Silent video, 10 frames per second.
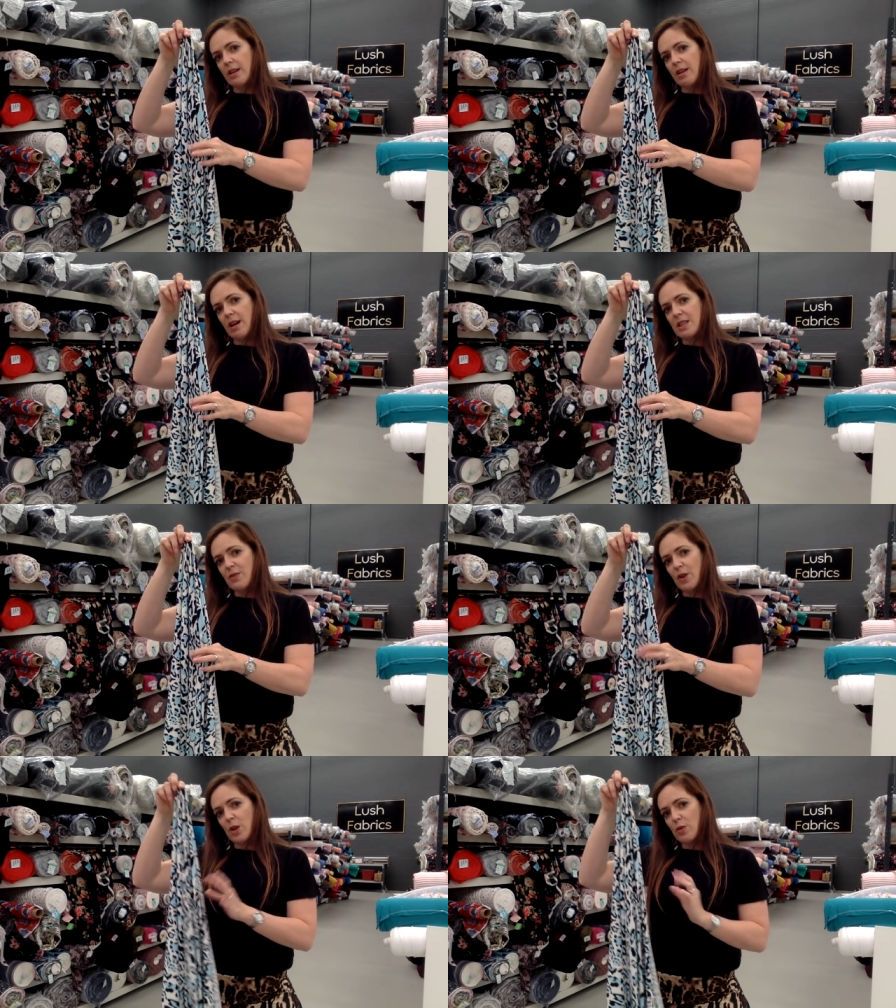Nice
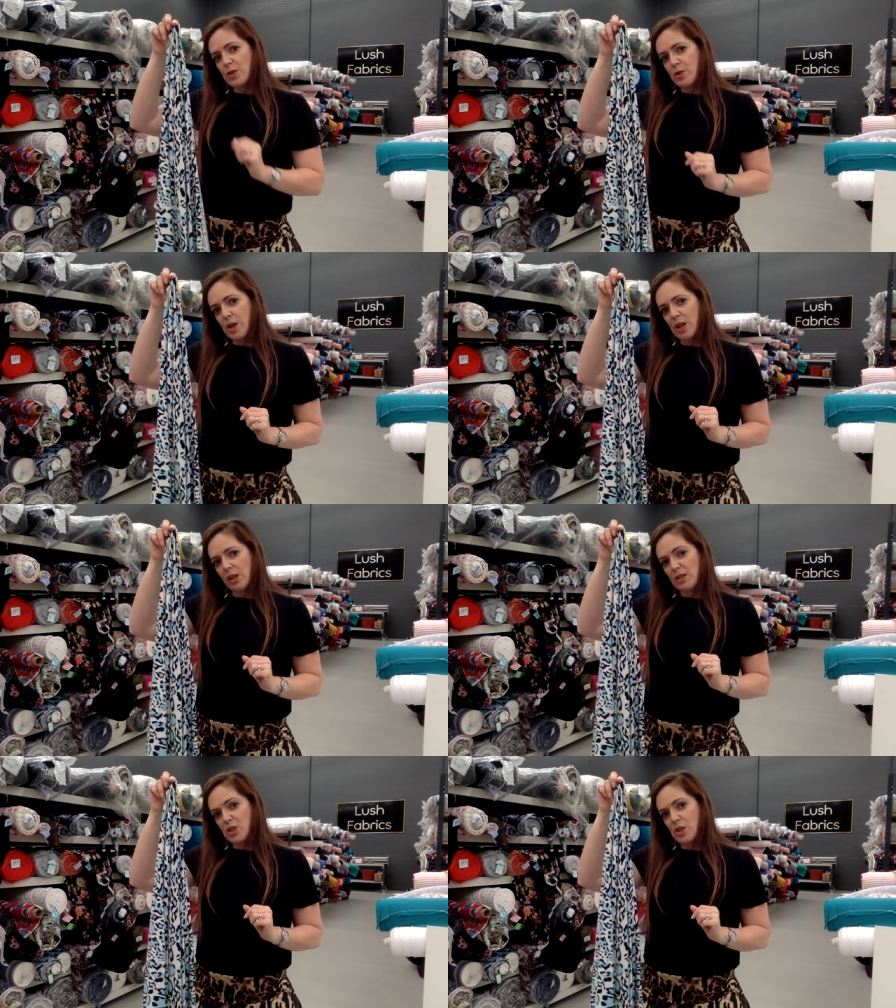vertical
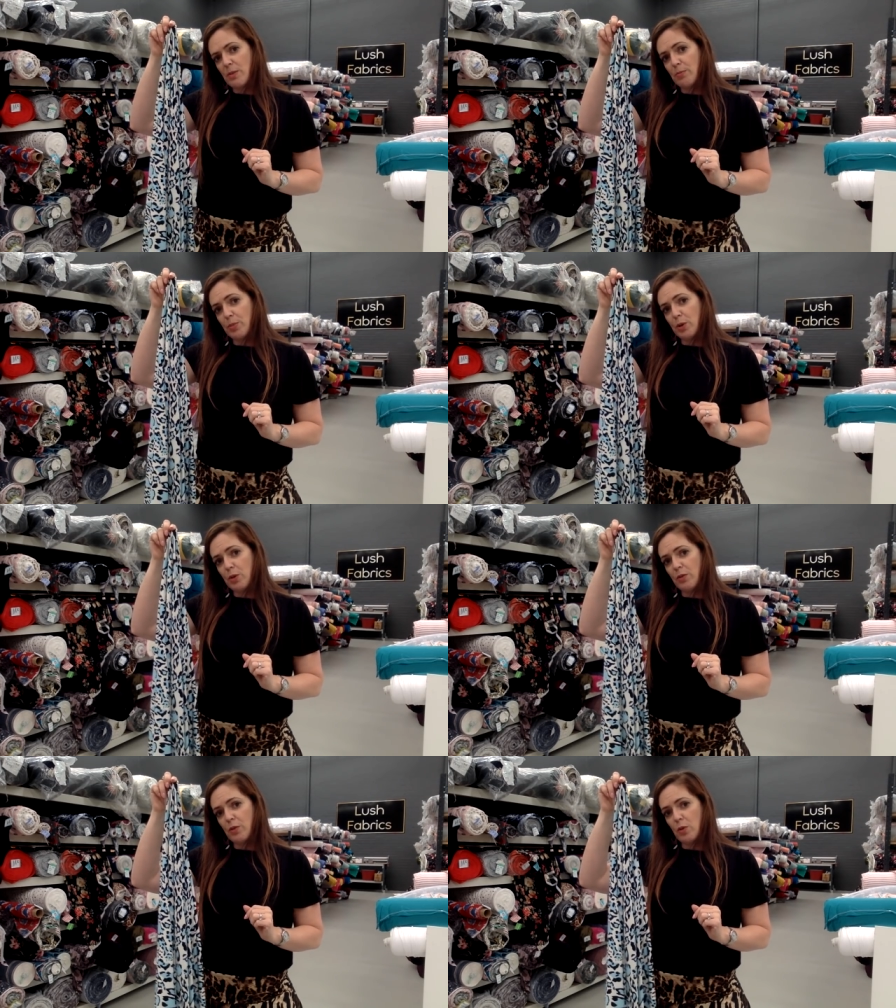stretch,
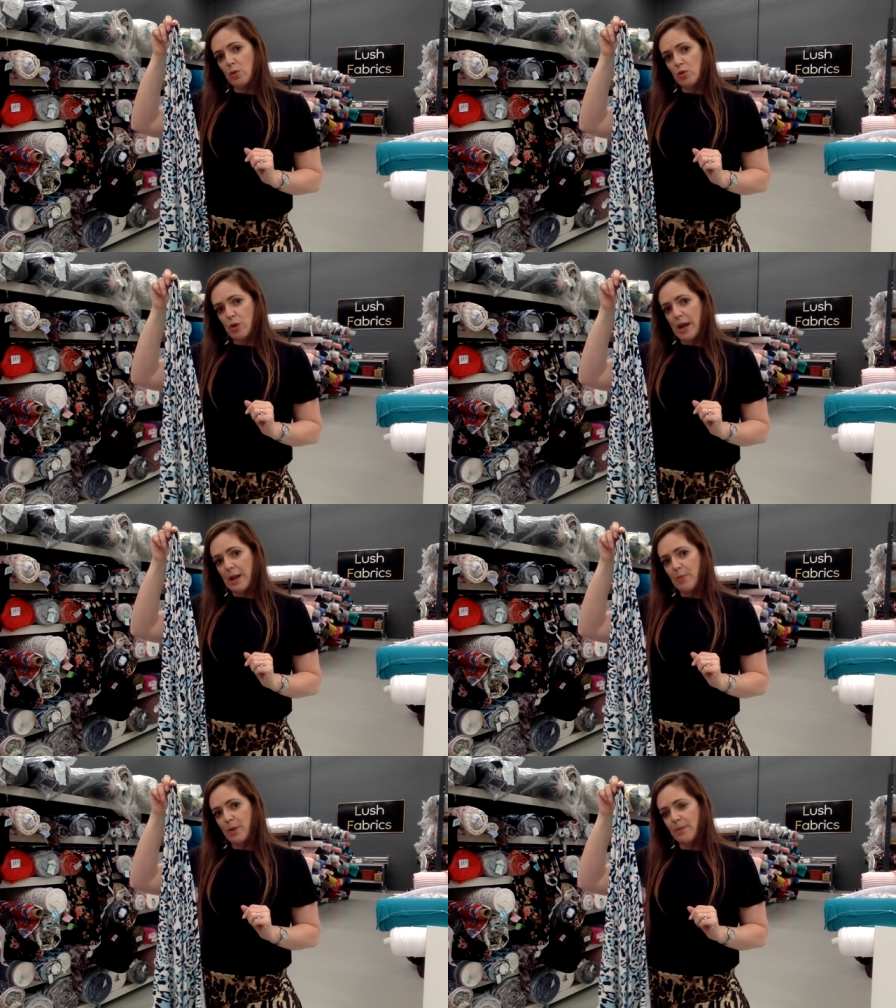beautiful
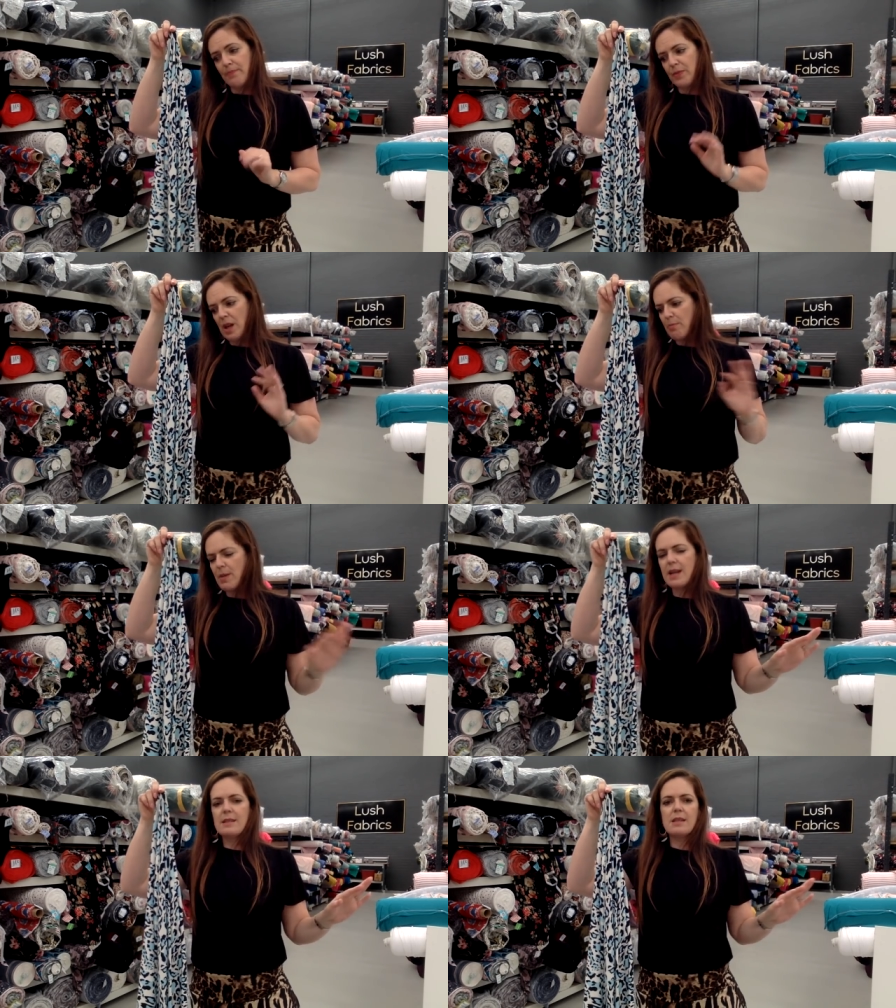drape.
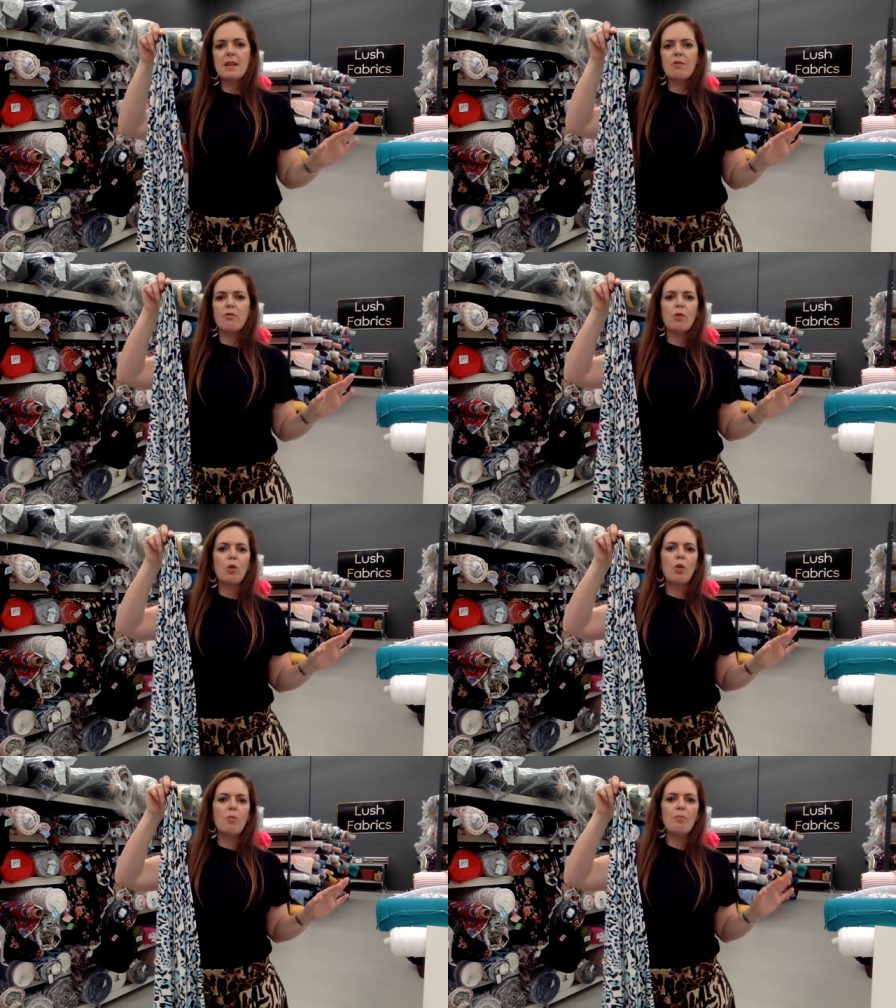Amazing
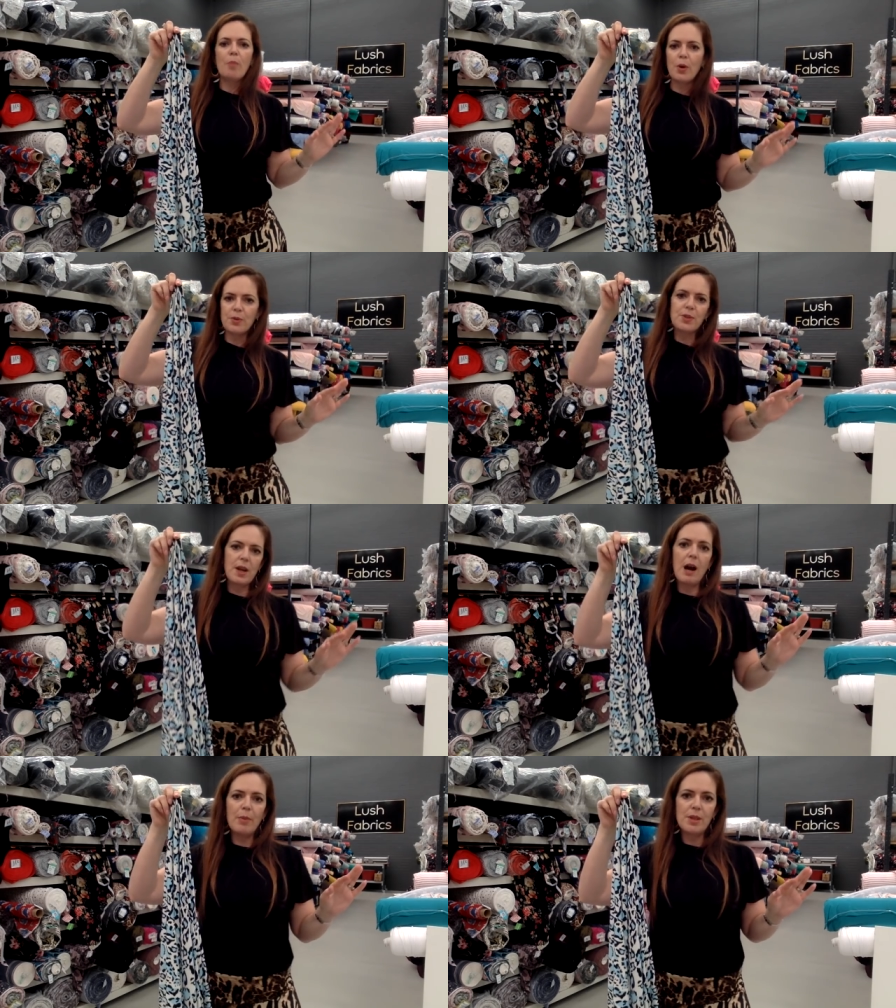for most
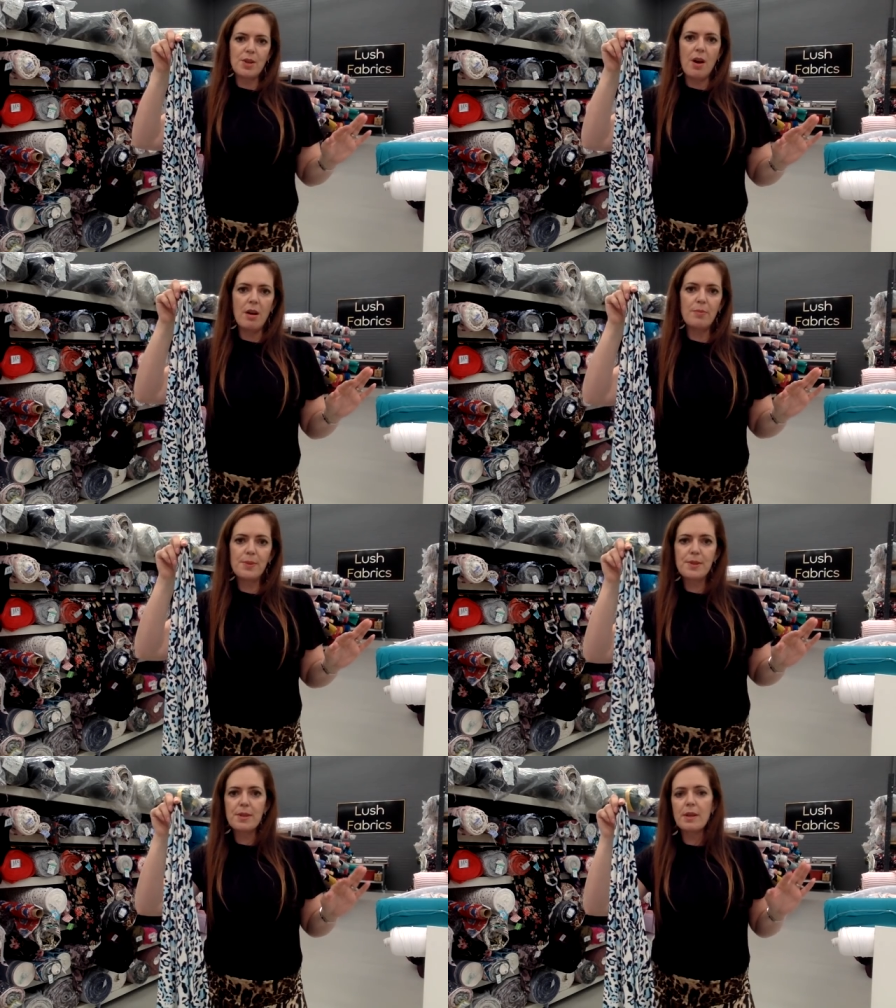garment
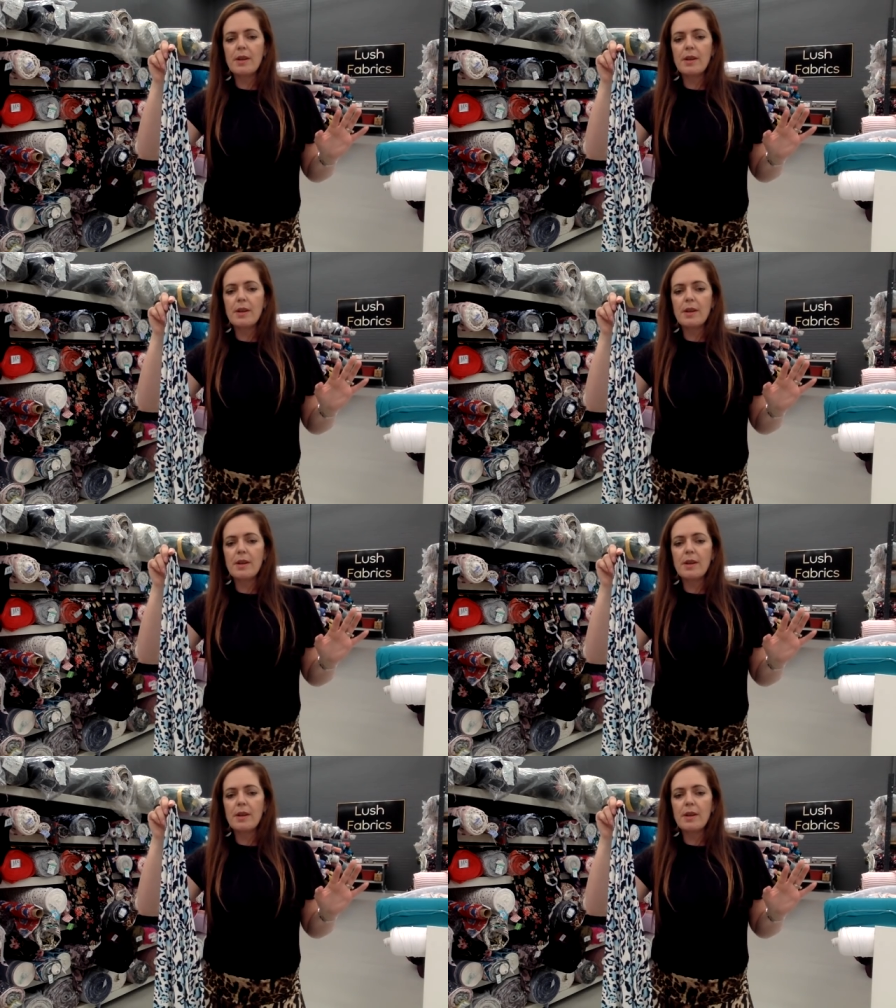types.